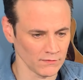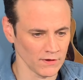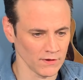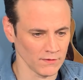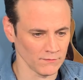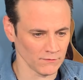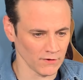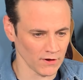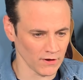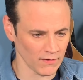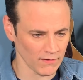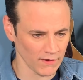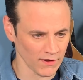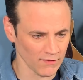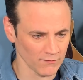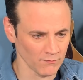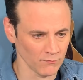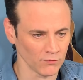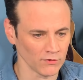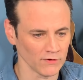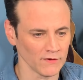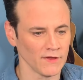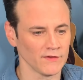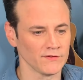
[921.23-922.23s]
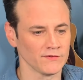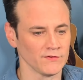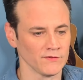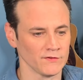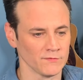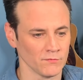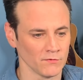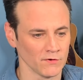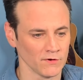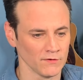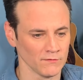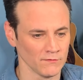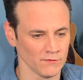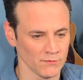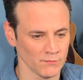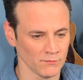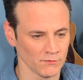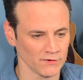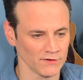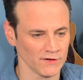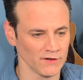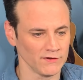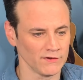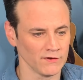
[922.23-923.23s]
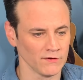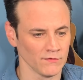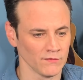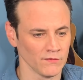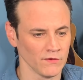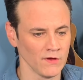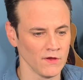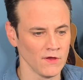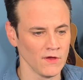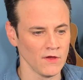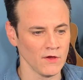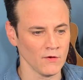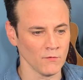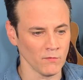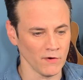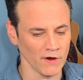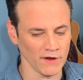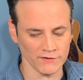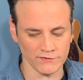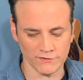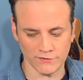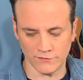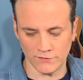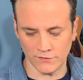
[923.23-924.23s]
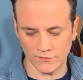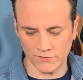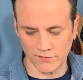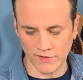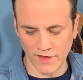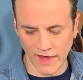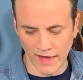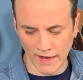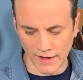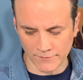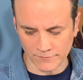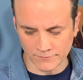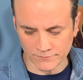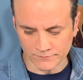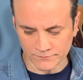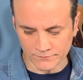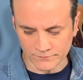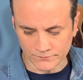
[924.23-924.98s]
and I'll have more lessons with more detailed ways to do that.